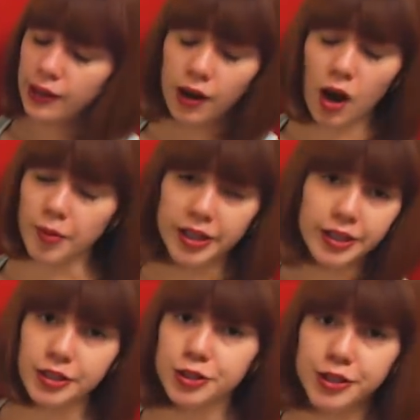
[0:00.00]
comic
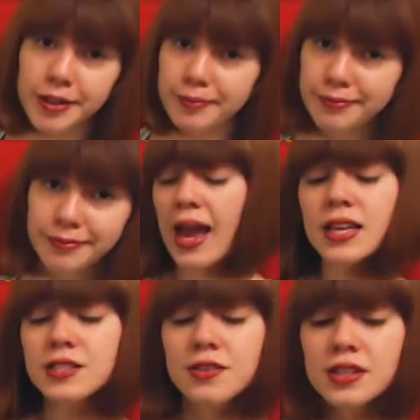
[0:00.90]
industry.
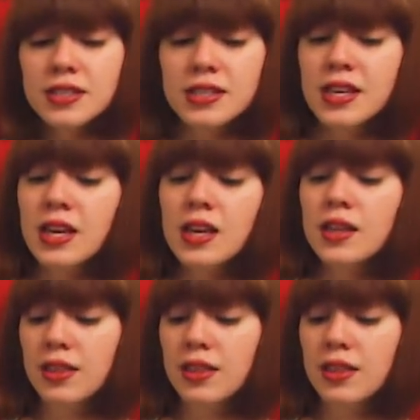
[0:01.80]
As you can see,